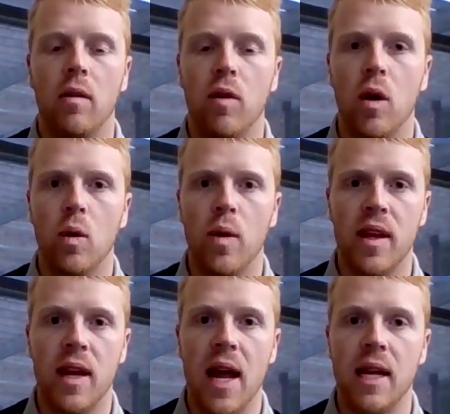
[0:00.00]
role
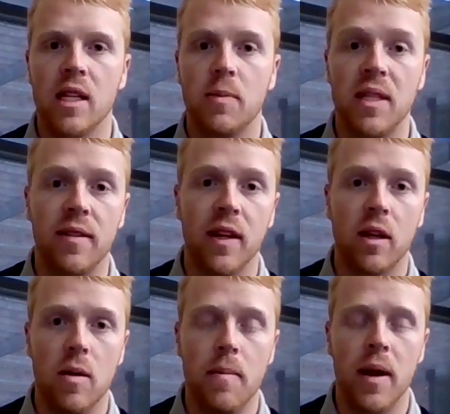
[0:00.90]
within a specific
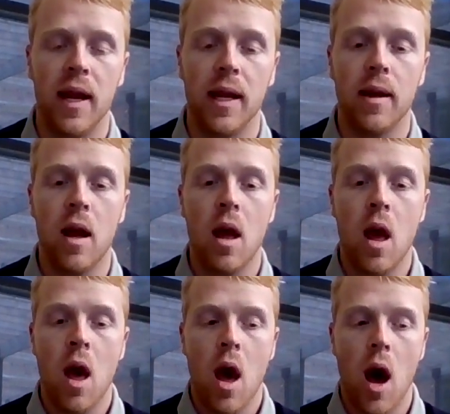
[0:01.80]
company.
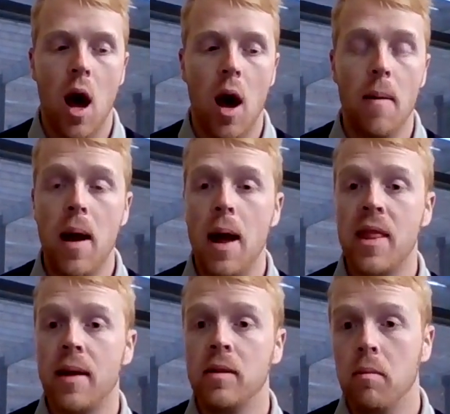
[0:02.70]

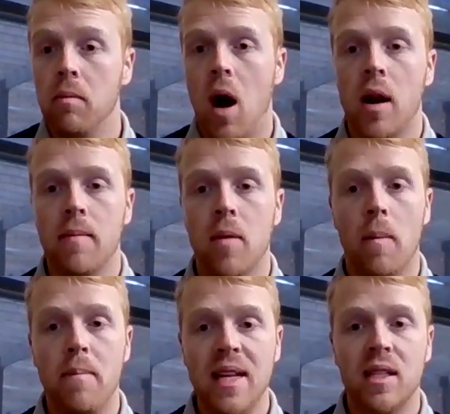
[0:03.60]
And then on a
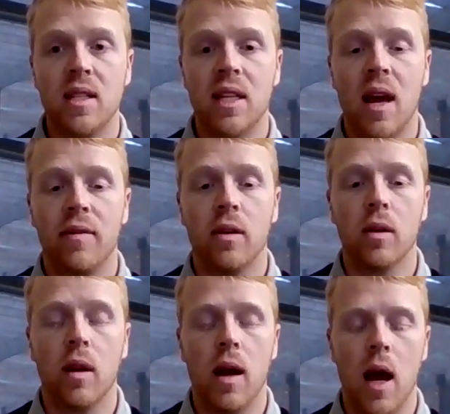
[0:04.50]
more business
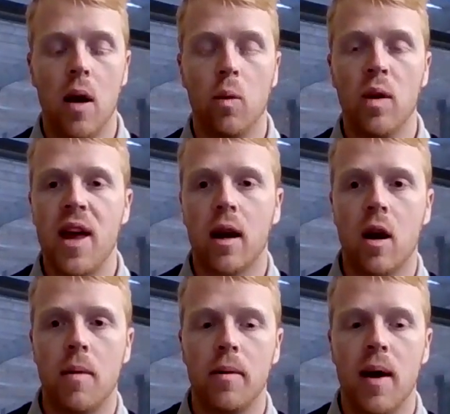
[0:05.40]
level, with that
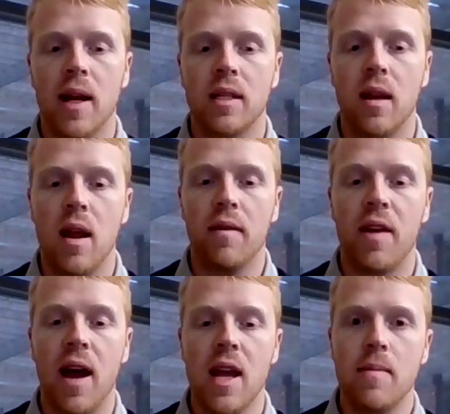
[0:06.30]
compromise, if
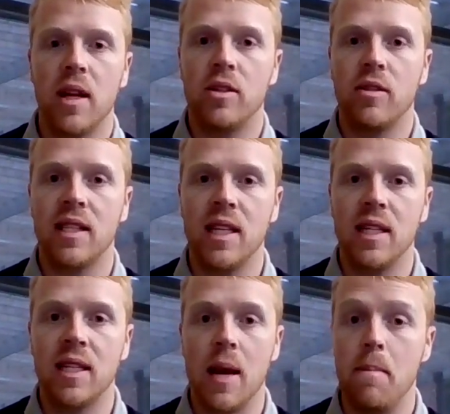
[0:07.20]
that email address
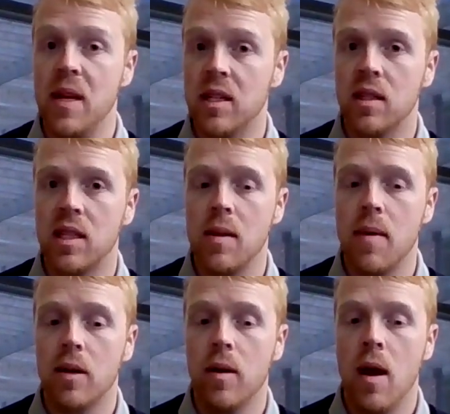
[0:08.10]
is a business
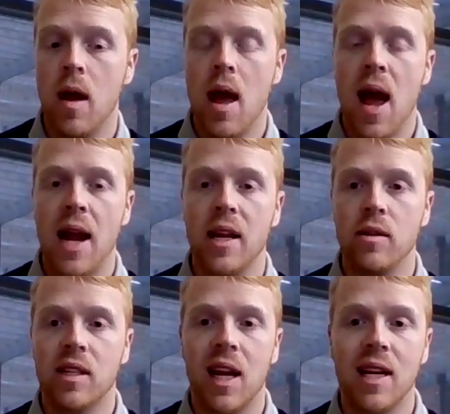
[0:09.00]
email and it
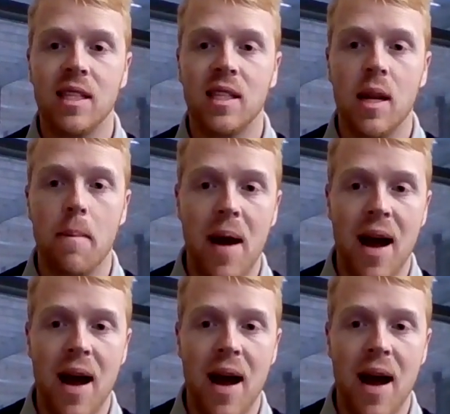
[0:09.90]
utilizes the same